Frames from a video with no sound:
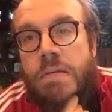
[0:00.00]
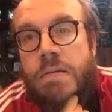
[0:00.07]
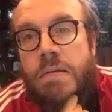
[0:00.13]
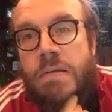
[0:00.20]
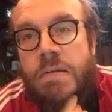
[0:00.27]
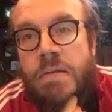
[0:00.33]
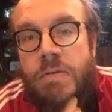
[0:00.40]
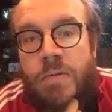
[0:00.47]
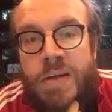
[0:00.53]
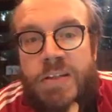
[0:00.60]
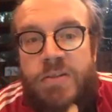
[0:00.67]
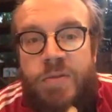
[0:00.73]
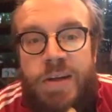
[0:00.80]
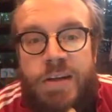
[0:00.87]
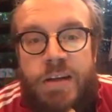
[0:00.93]
The ones
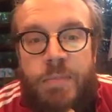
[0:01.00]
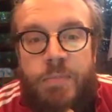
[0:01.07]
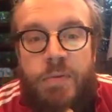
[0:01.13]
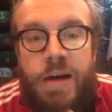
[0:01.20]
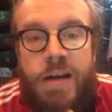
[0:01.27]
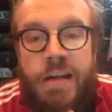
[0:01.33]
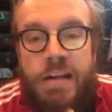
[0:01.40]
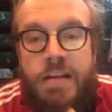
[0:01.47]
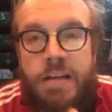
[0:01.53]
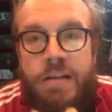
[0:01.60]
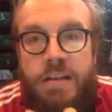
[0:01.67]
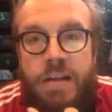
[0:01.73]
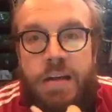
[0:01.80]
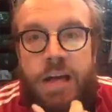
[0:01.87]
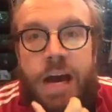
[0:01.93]
who ended up writing the
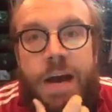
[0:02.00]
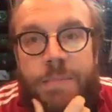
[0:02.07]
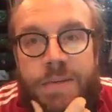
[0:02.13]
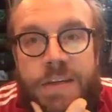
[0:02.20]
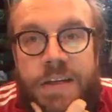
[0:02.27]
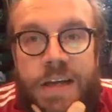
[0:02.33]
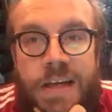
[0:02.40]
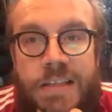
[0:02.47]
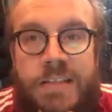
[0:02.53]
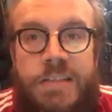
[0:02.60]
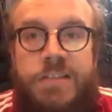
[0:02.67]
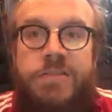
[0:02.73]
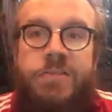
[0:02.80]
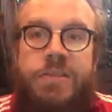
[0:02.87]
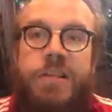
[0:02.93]
Lecompton Constitution,